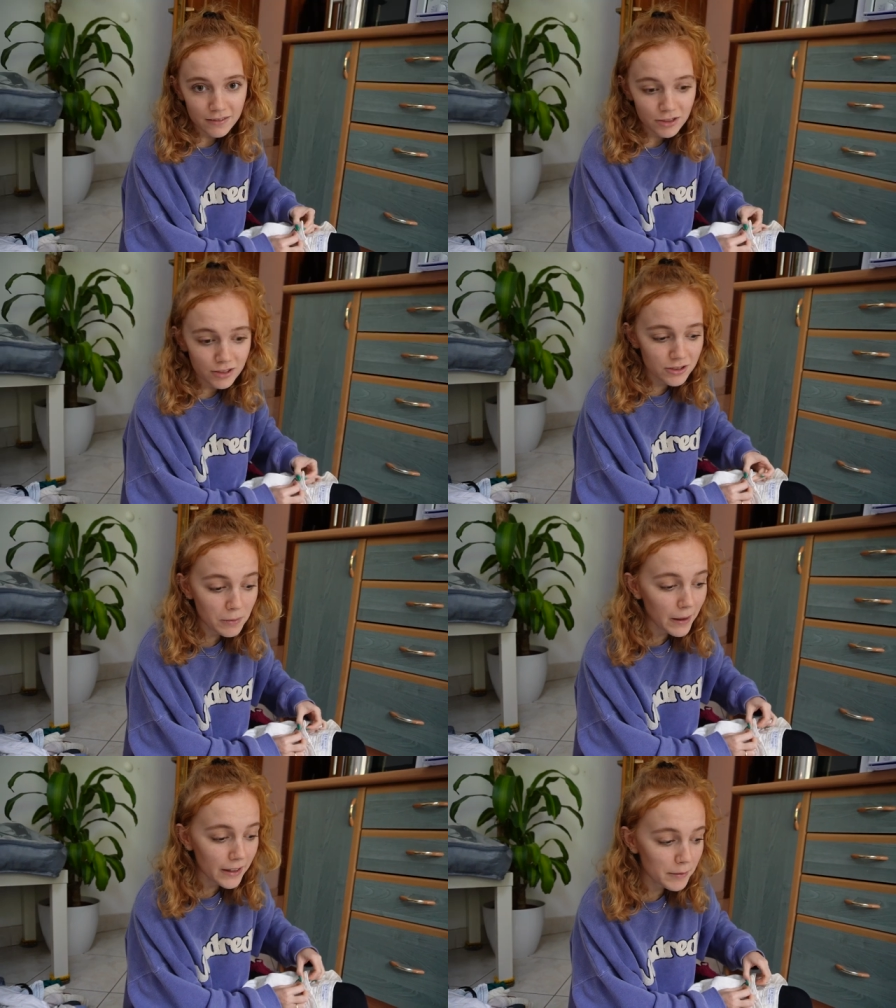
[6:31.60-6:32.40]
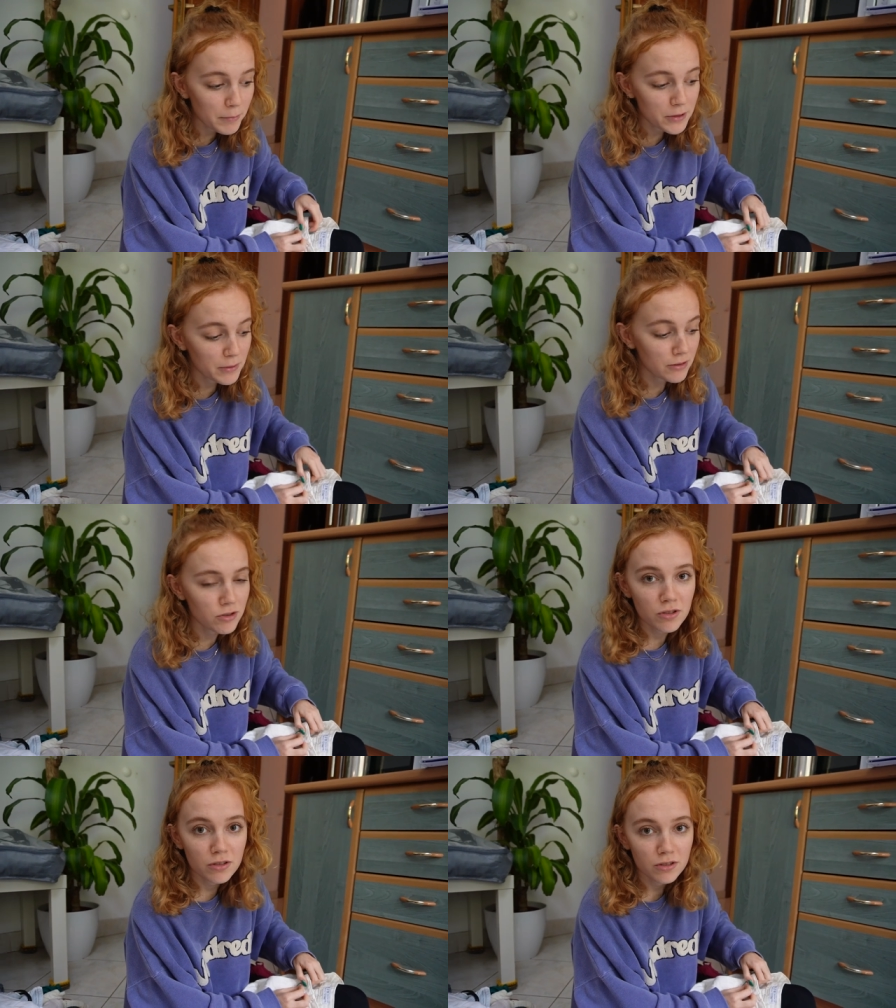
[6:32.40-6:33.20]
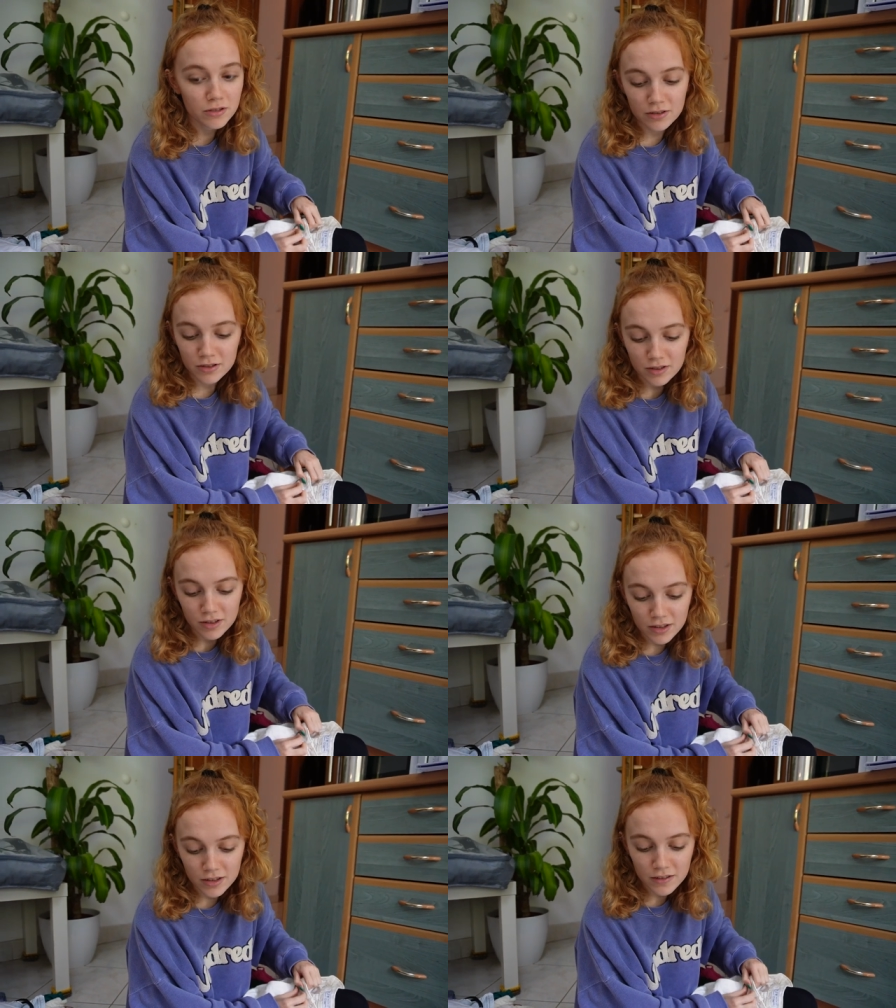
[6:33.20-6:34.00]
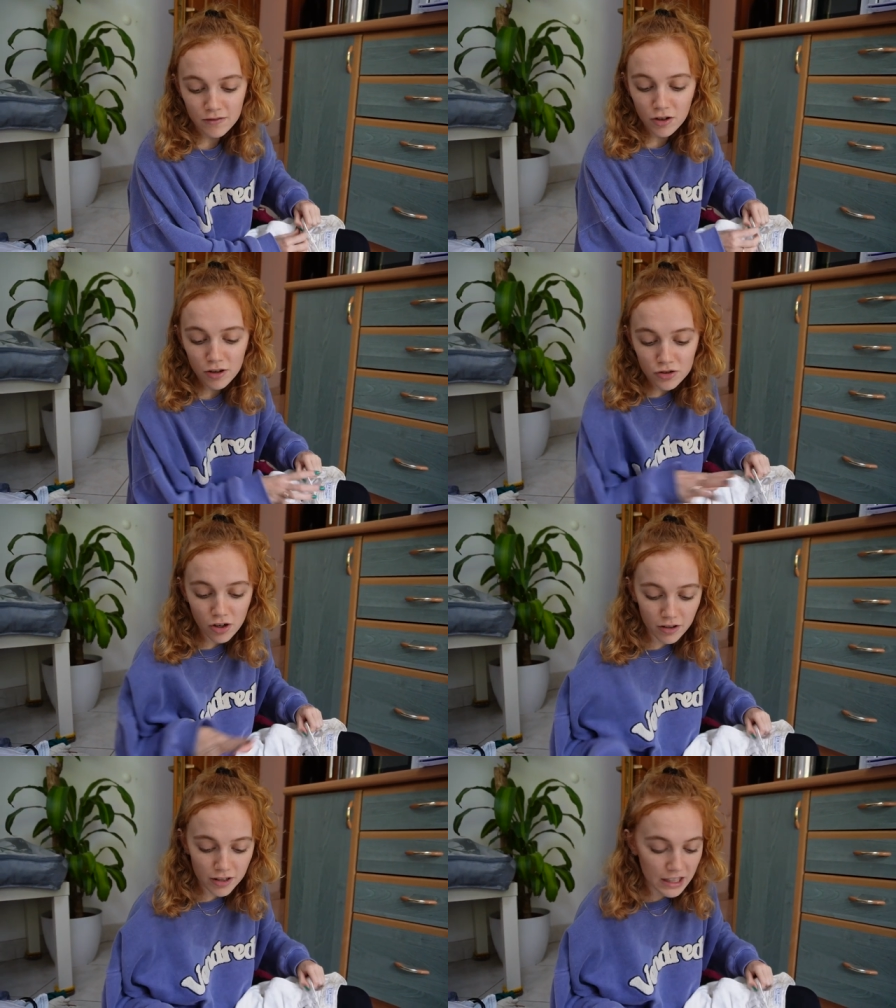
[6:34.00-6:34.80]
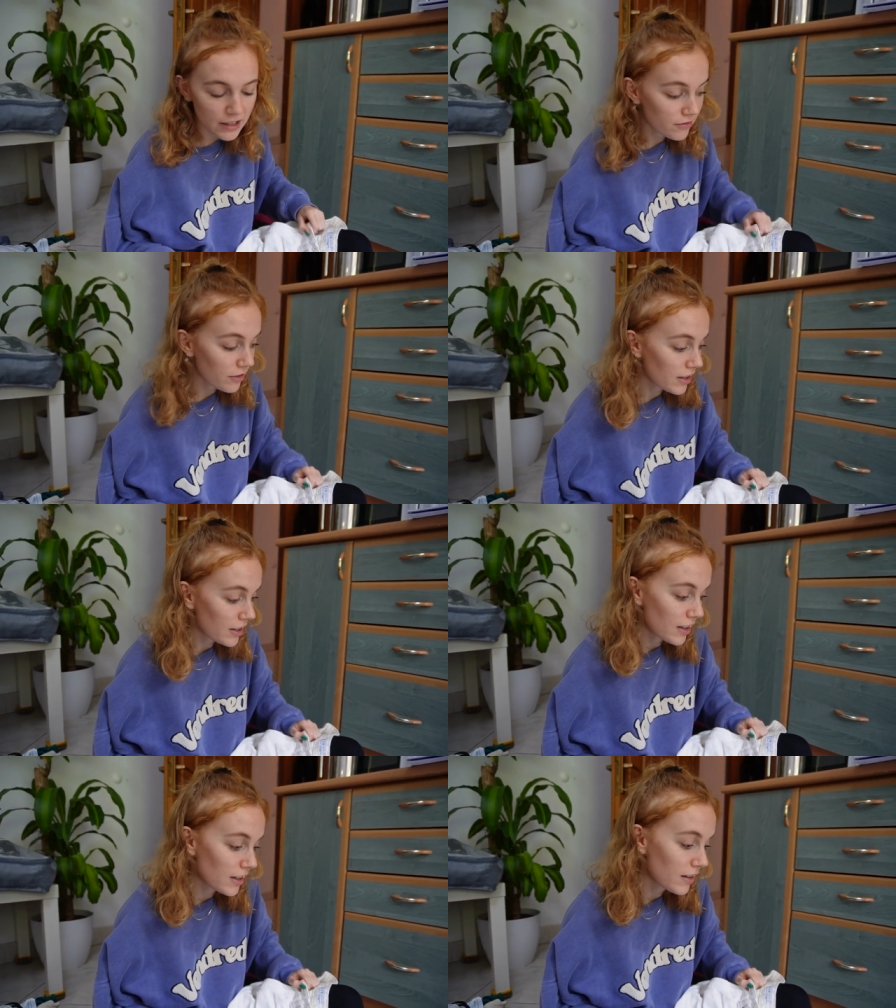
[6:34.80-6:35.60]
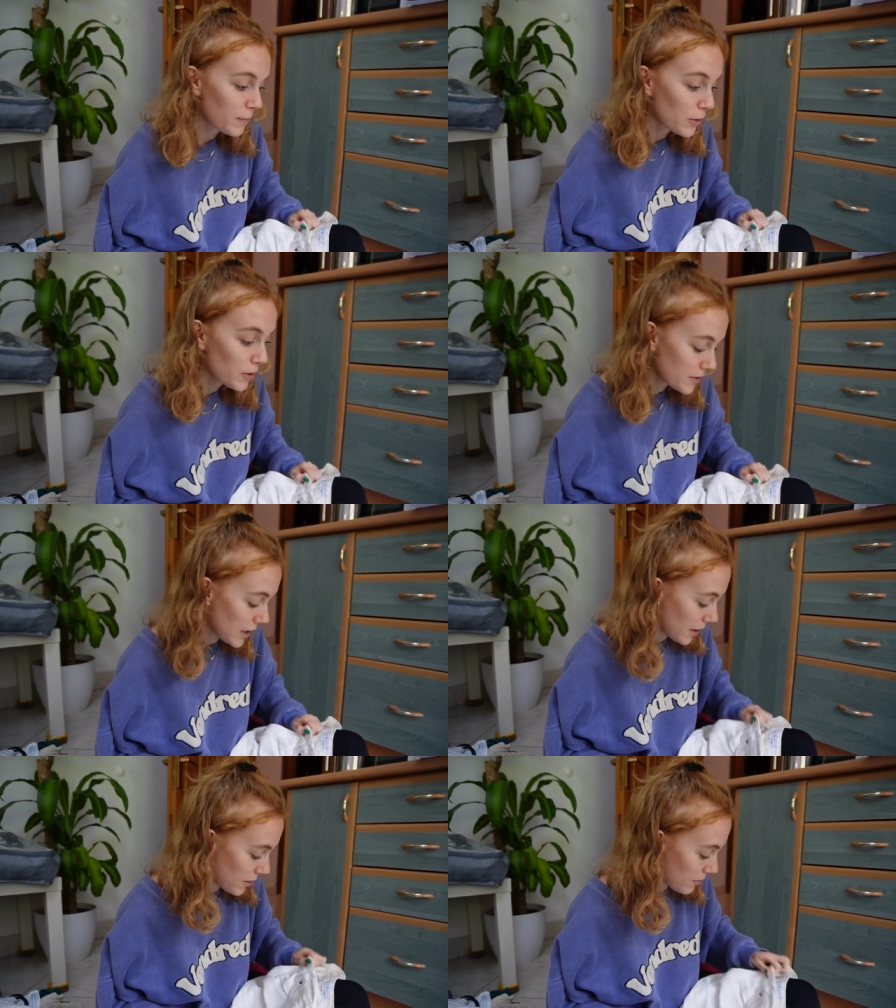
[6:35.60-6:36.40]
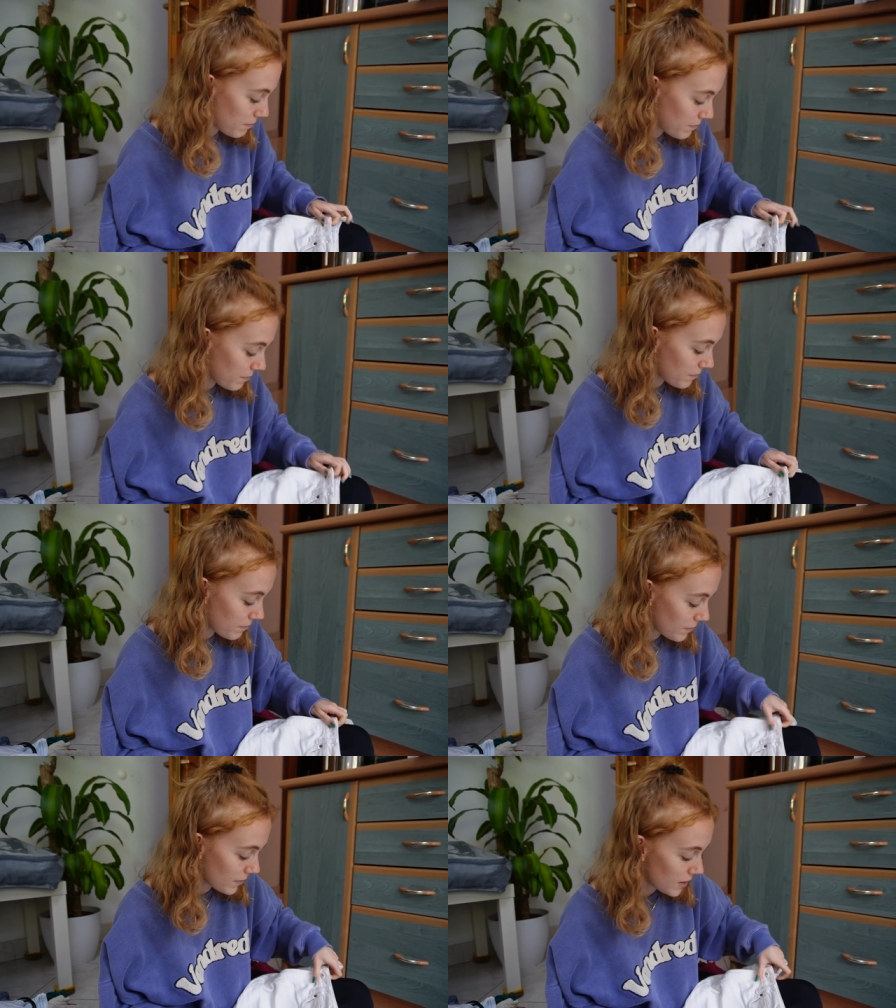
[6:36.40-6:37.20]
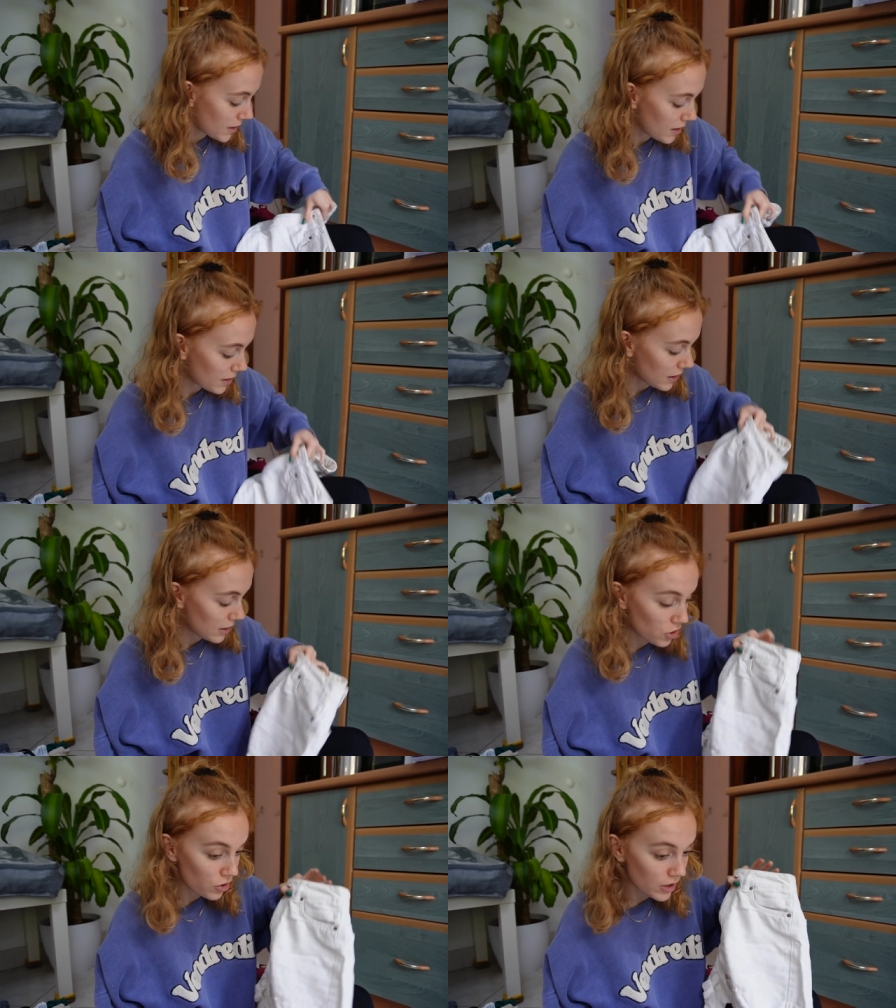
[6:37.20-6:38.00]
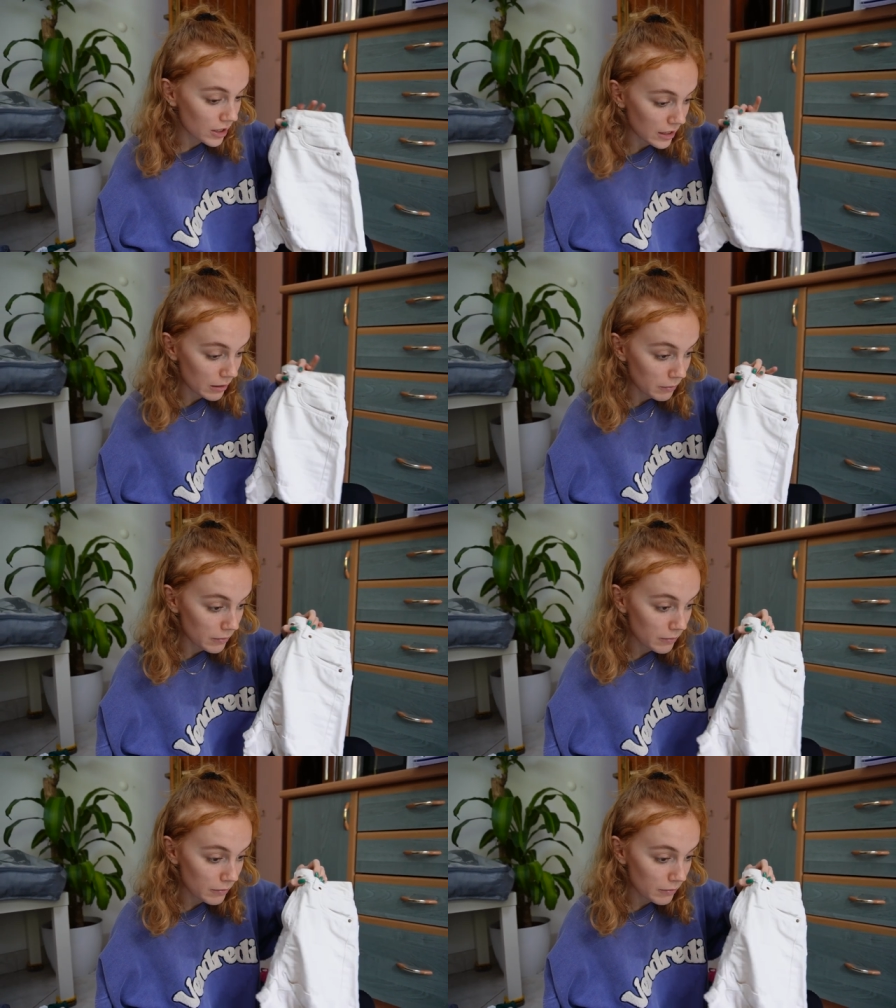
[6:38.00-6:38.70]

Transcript: I'm just debating between shorts because I've got a dark navy, a blue denim, and a cream.